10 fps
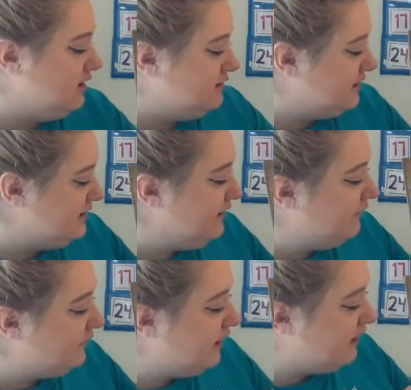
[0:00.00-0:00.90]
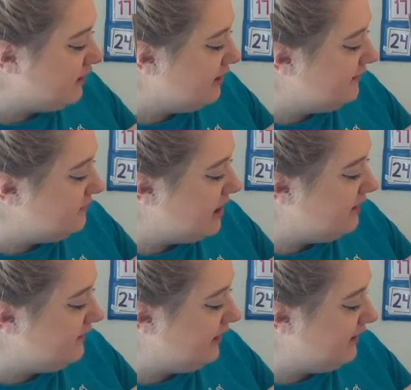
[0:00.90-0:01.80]
Does he fling all his
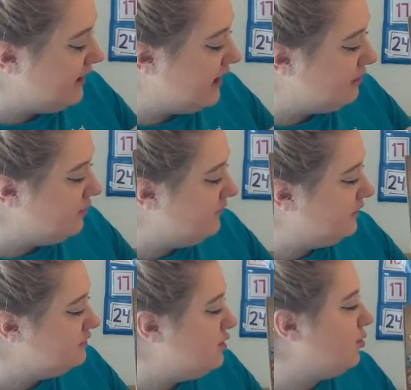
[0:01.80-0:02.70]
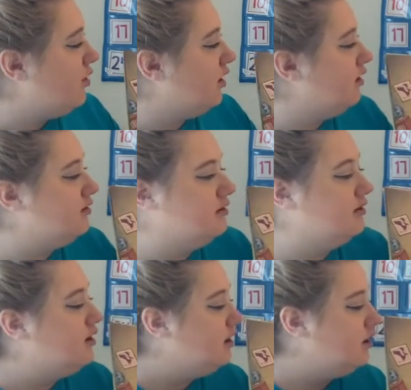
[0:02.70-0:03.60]
medicine out of the door?
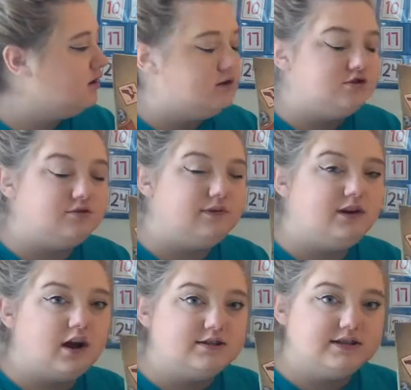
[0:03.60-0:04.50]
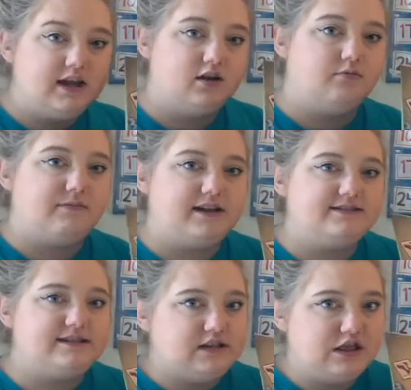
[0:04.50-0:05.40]
Should we not take our
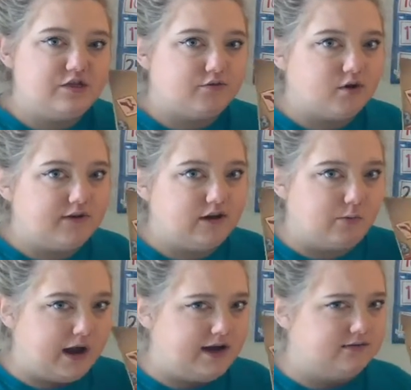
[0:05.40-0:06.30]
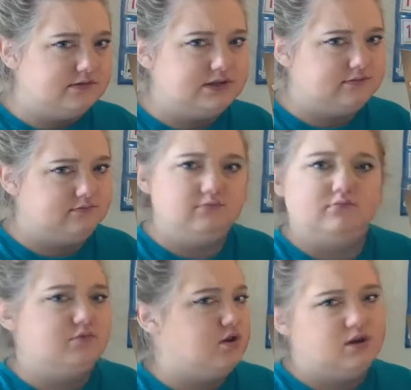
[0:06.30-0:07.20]
medicine and throw it around?
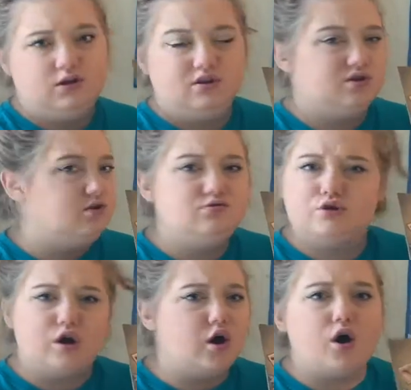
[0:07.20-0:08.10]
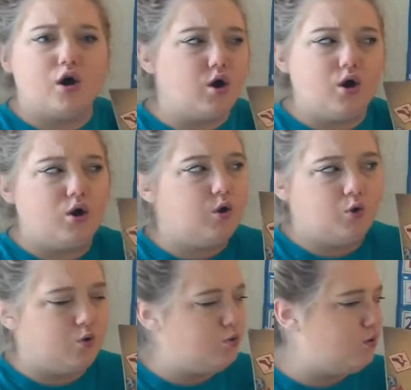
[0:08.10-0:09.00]

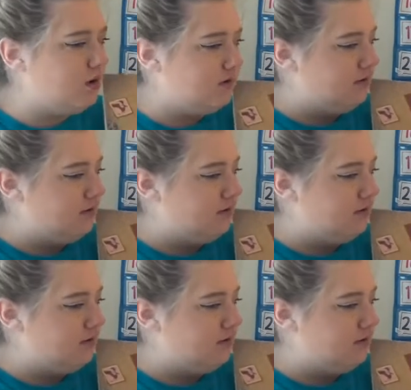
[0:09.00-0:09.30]
No.